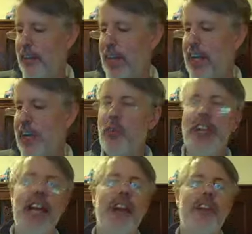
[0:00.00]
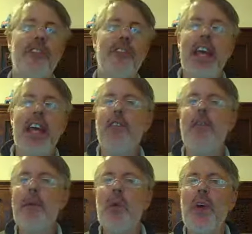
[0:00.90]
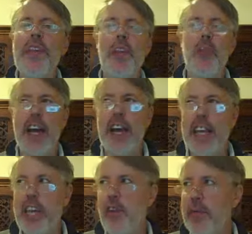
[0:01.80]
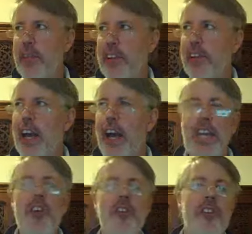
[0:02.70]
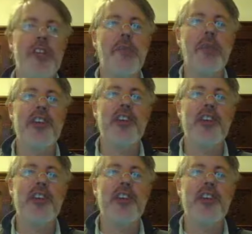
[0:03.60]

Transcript: acute angles. And remember what the word acute means. Acute just means